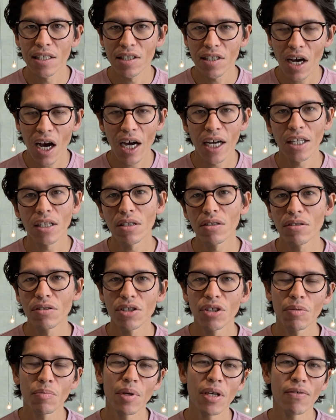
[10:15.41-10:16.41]
title
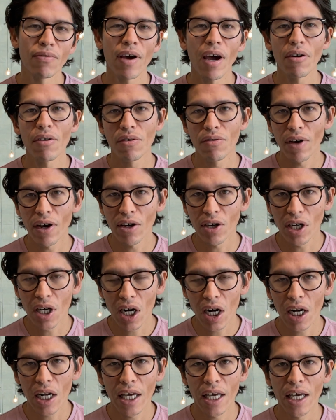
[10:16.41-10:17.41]
to be very, very
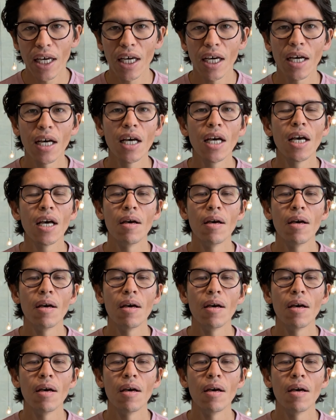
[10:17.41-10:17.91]
clear.